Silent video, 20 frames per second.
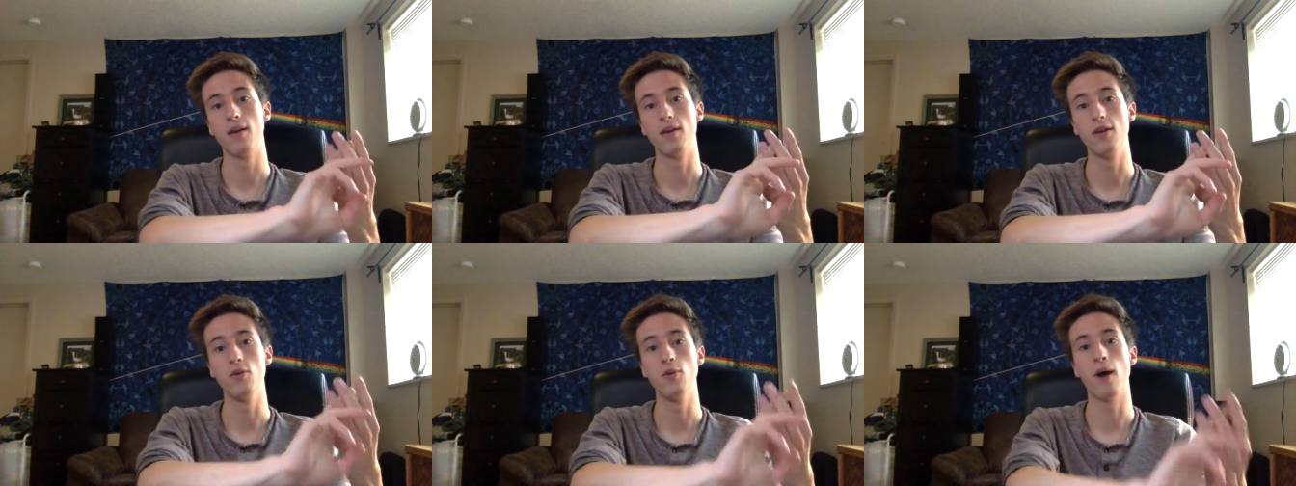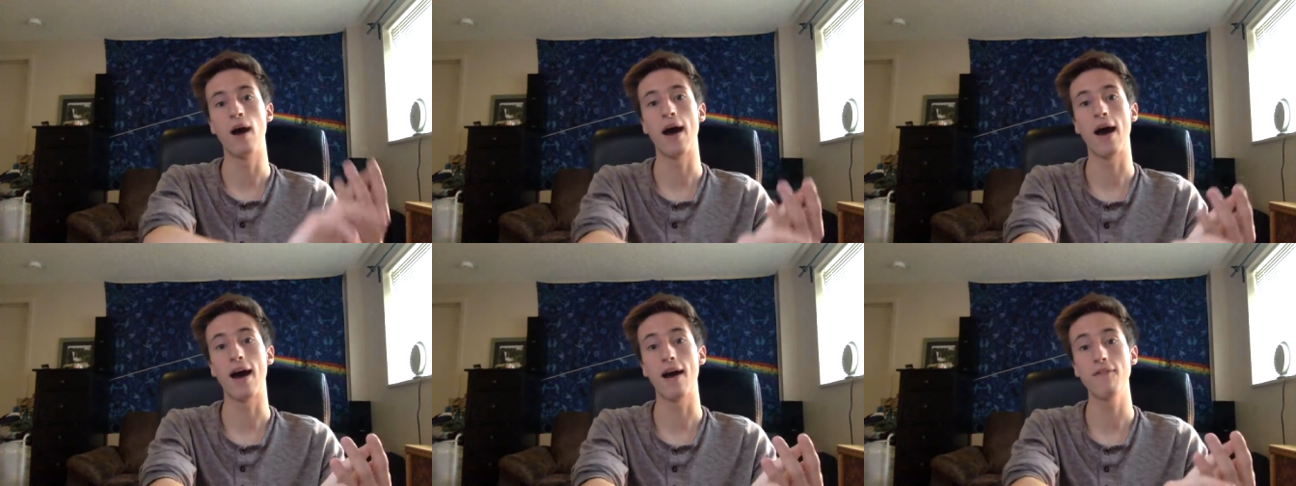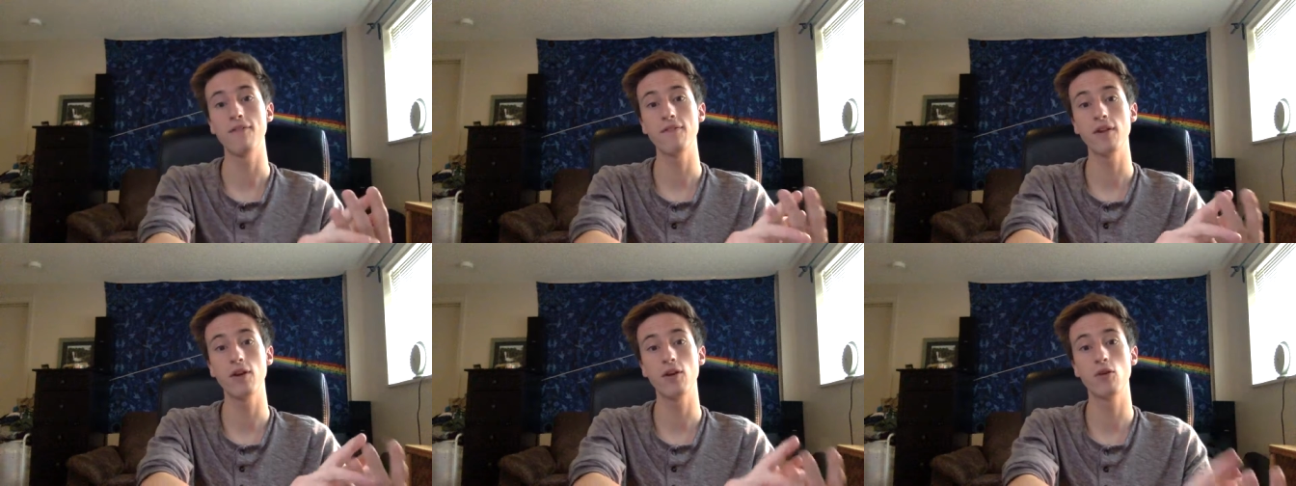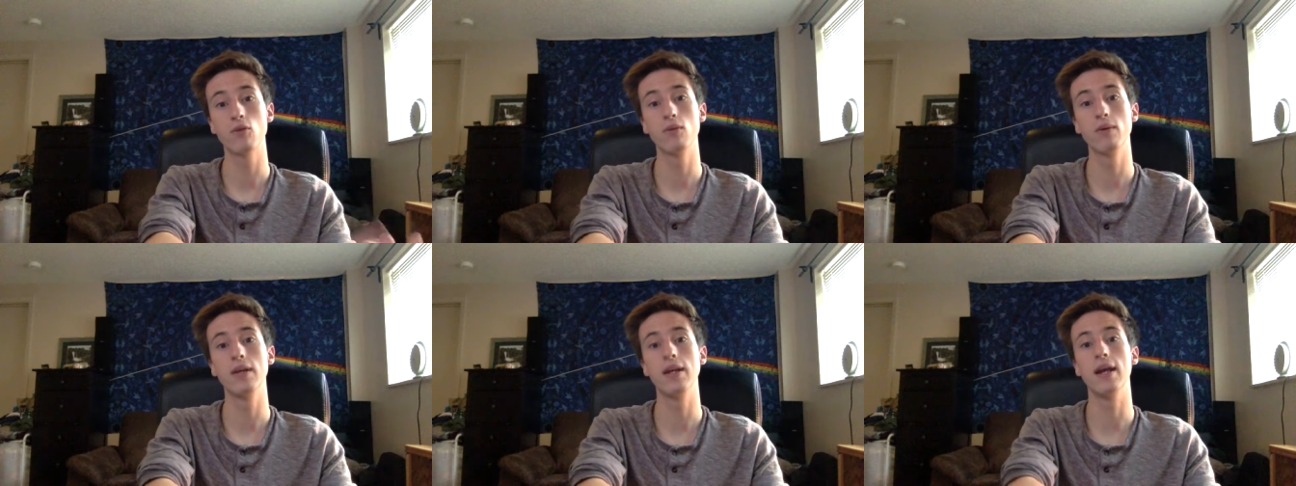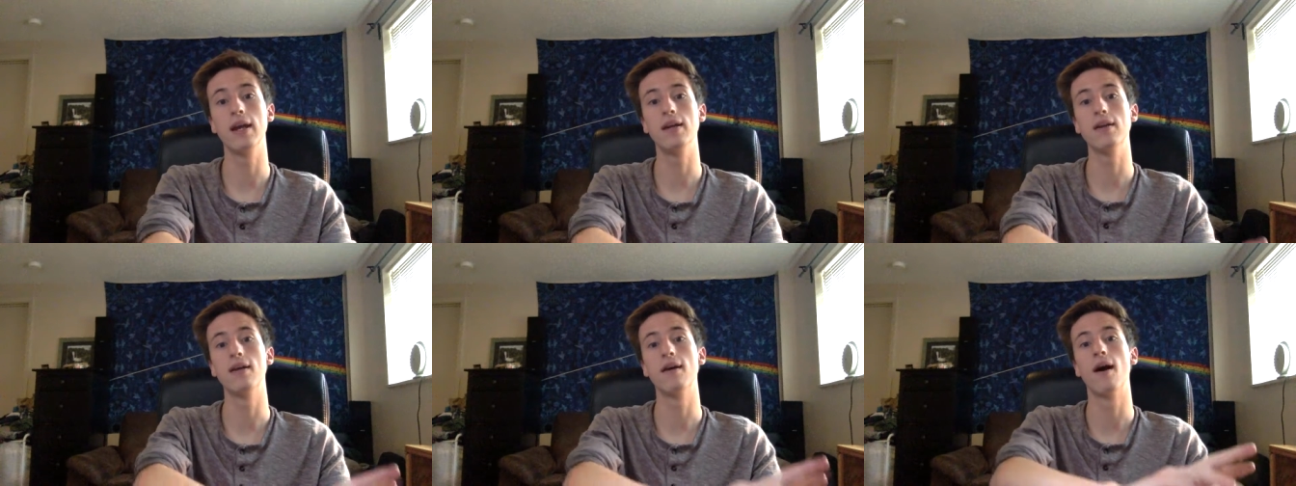You have to
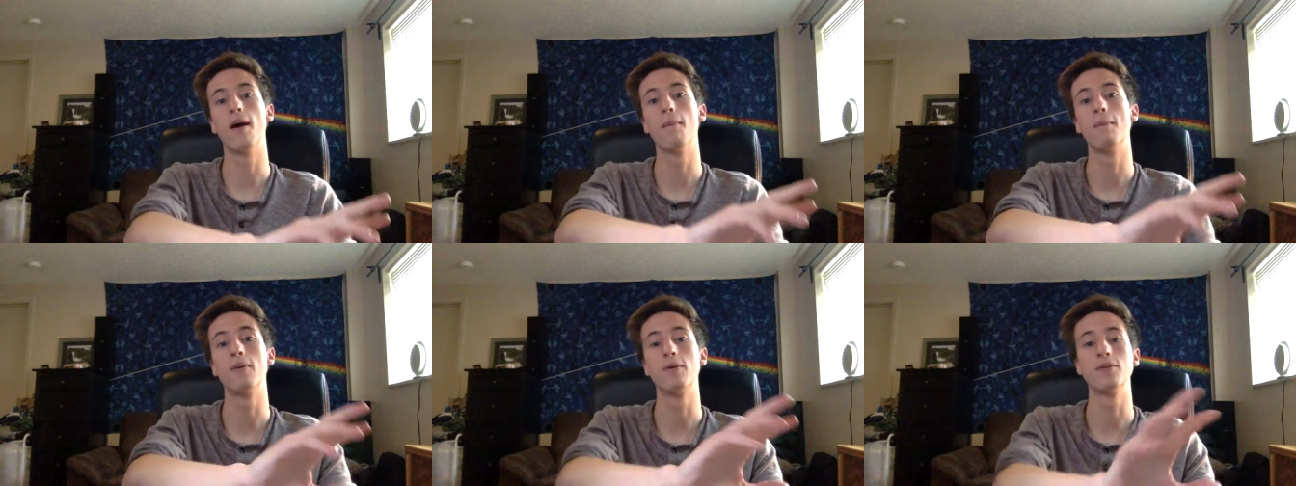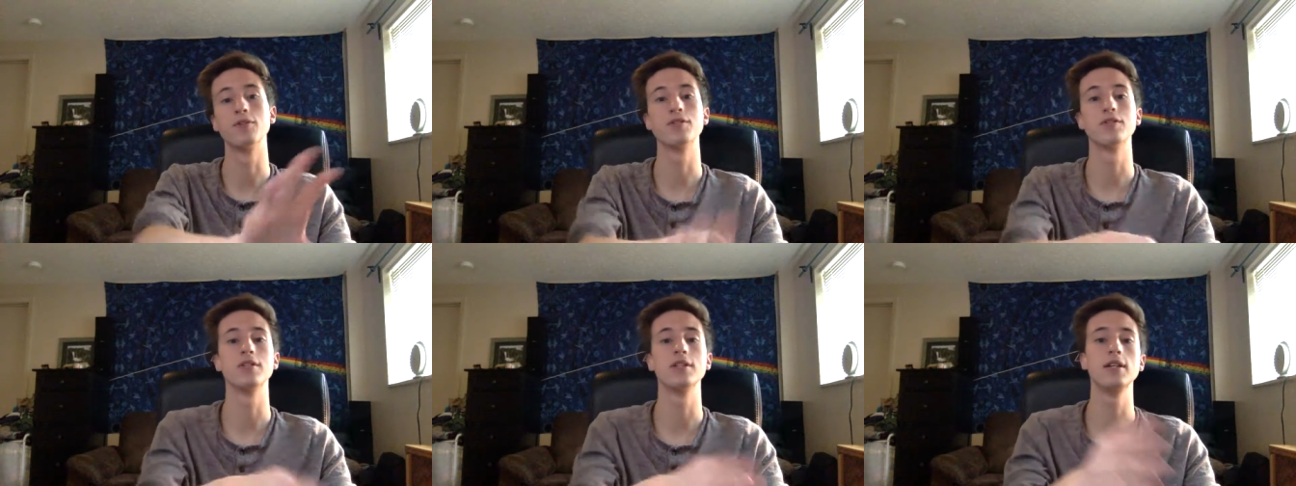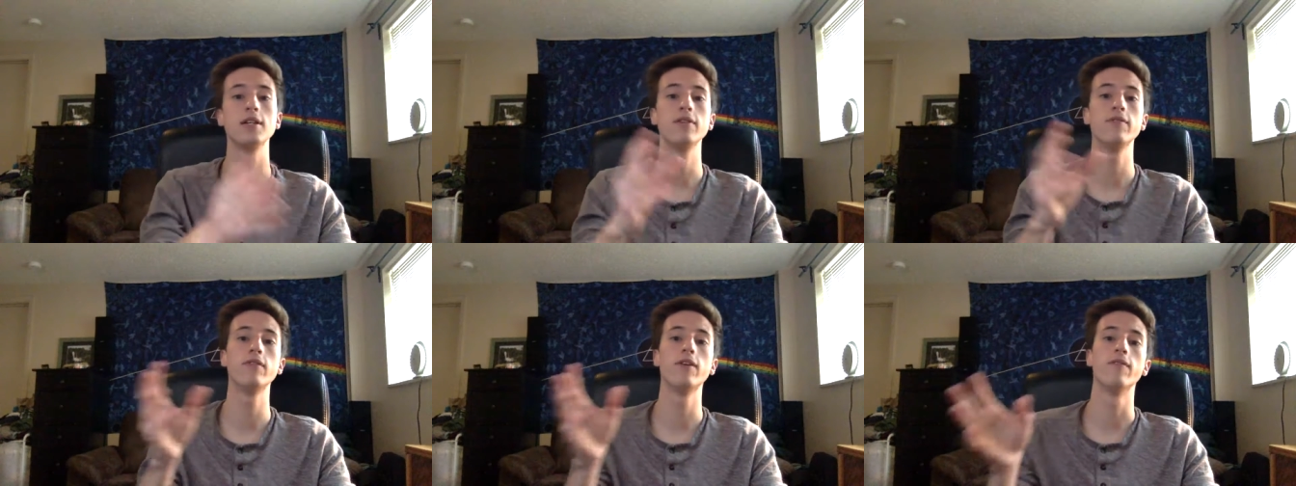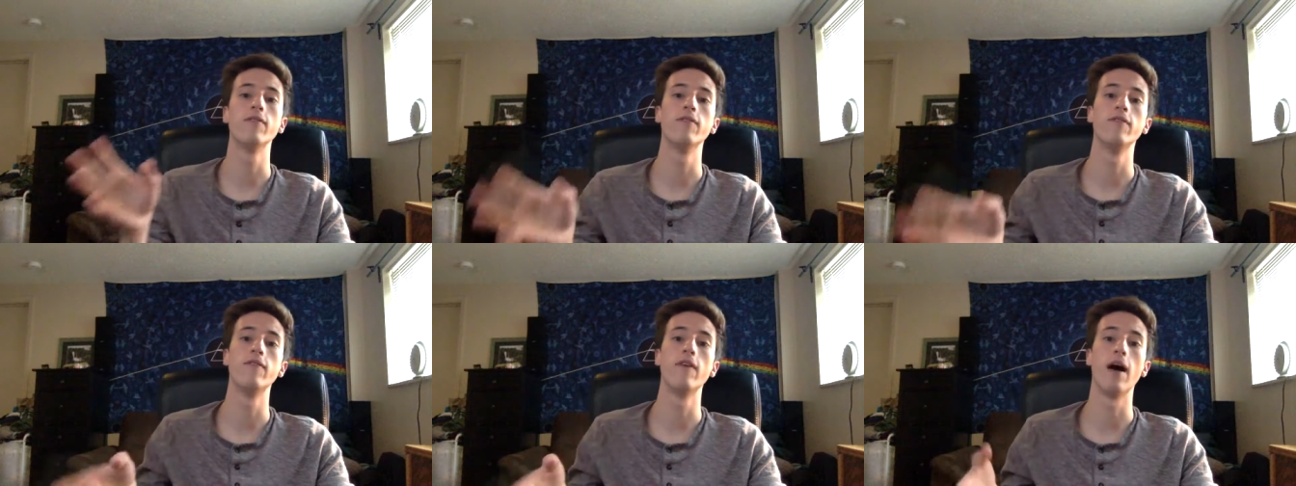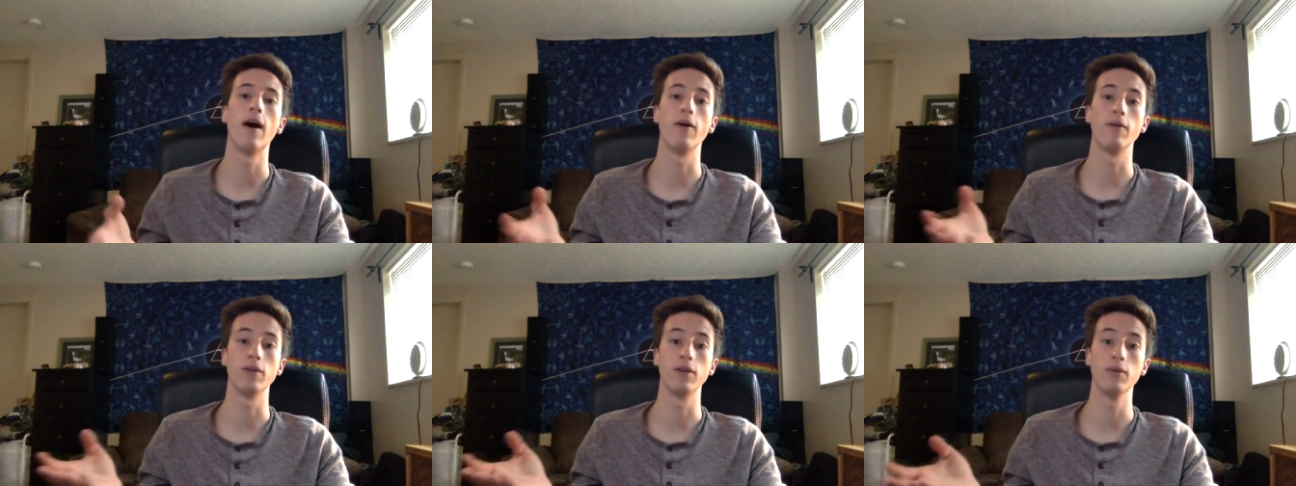create a perceived
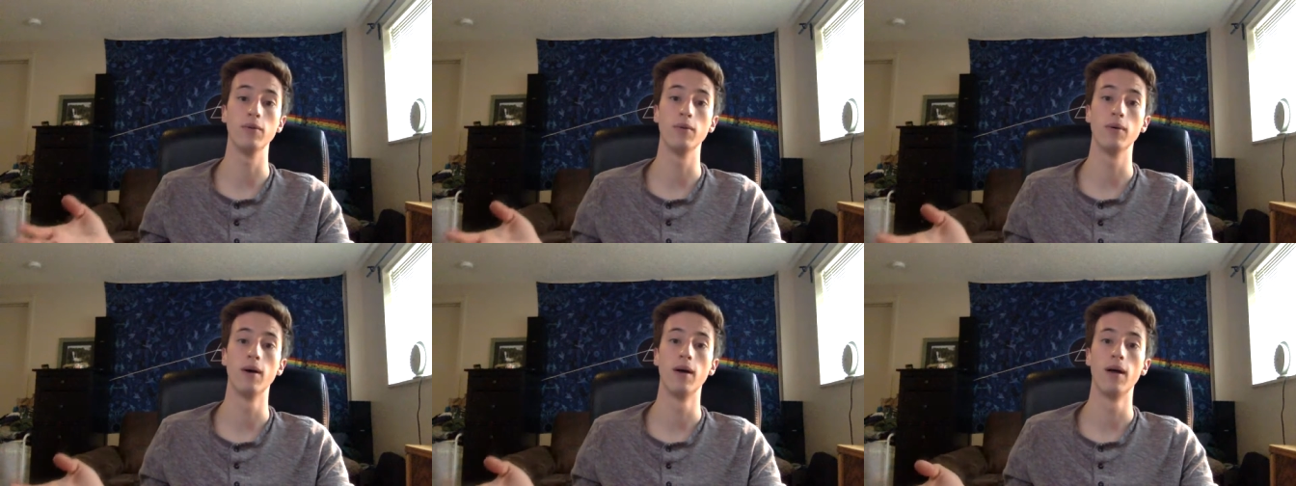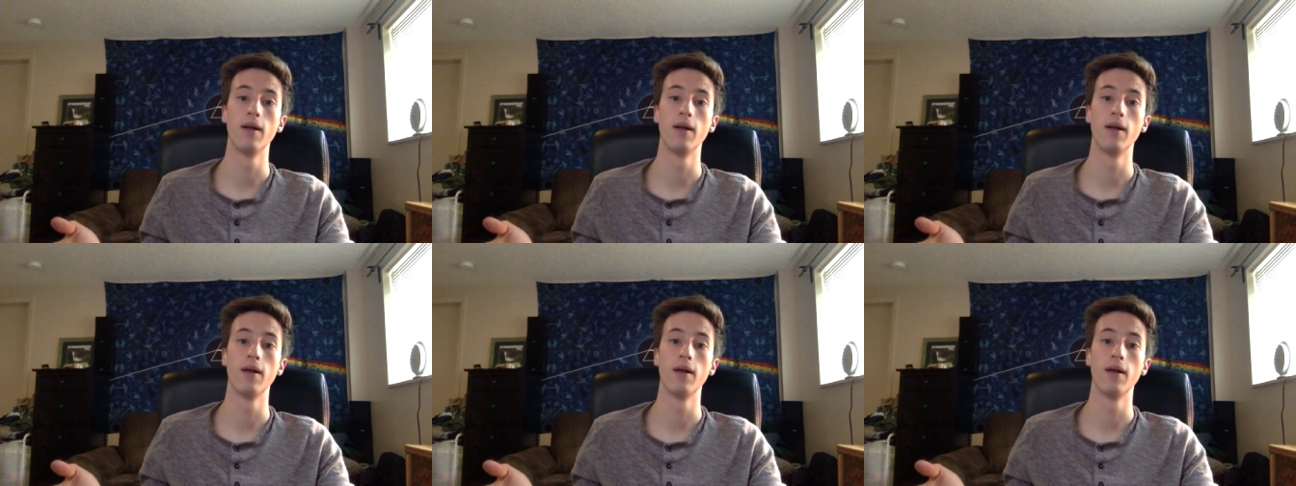value